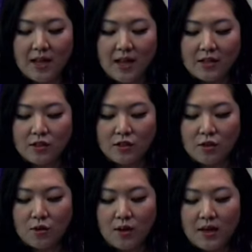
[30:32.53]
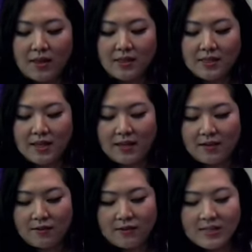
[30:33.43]
And so, this kind
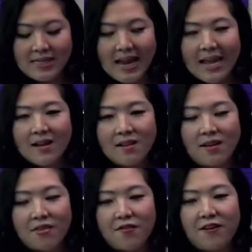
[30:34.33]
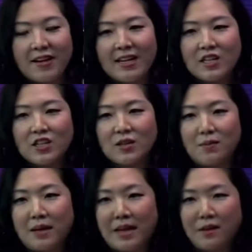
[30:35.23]
of tangle of the financial
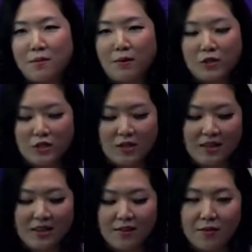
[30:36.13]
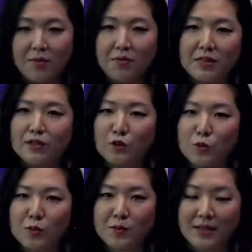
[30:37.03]
and emotional, I think, from a research
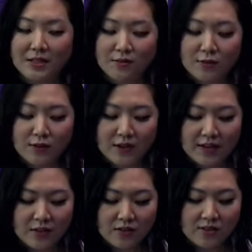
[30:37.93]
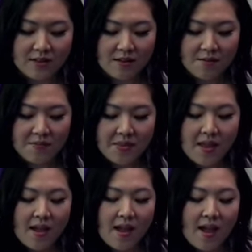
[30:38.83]
perspective, is very interesting.
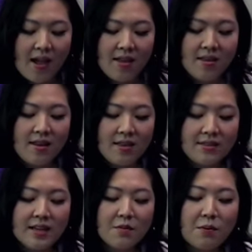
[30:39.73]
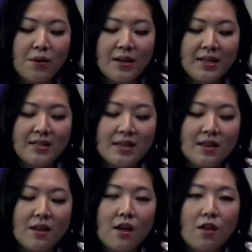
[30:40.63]
And the second point is
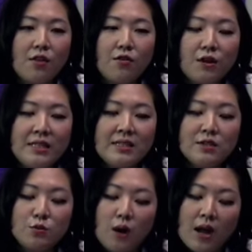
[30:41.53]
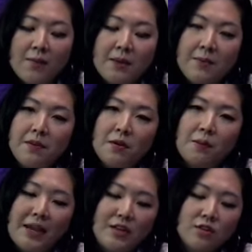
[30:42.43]
that the reasons why people are
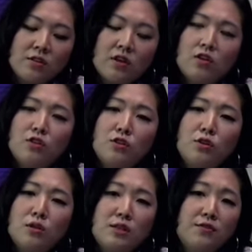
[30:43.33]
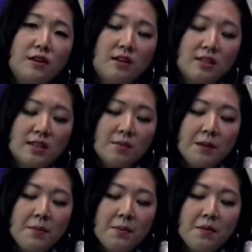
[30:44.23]
patrons are so different. Some
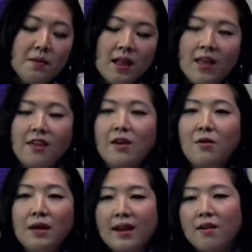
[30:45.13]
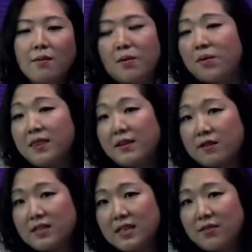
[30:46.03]
people, they don't care about what they
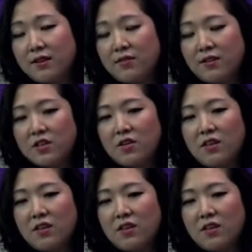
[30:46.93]
receive in return.